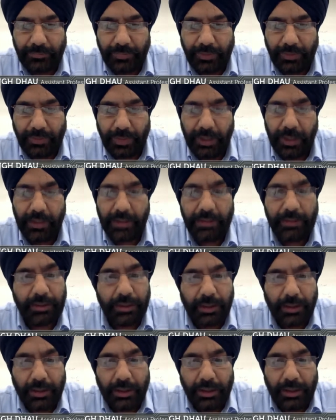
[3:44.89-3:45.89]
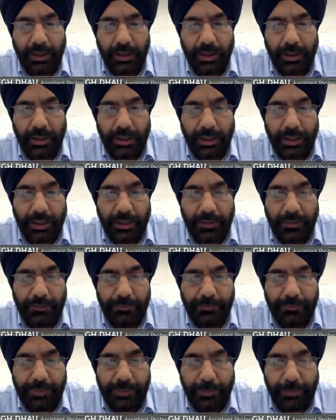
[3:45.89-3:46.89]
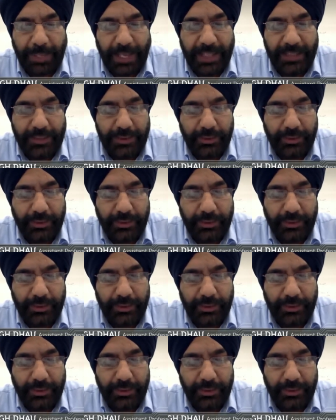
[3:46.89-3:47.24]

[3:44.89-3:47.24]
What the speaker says: Then, for a plant